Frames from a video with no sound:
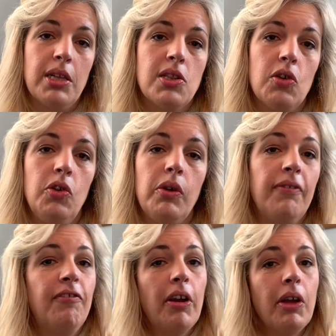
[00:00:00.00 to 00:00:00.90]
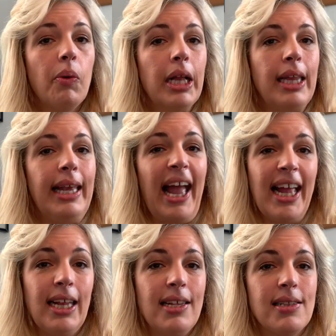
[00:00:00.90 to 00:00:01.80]
So you can very quickly
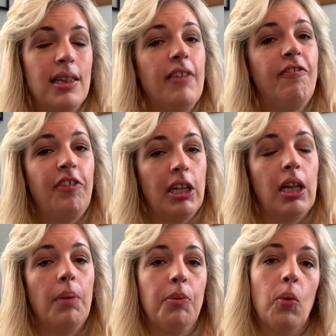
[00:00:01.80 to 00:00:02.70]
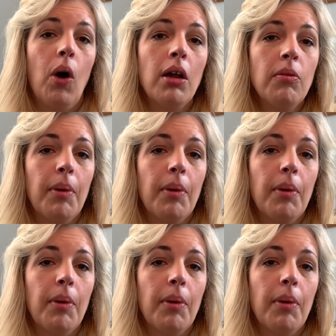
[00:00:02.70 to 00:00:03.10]
and easily fill up your water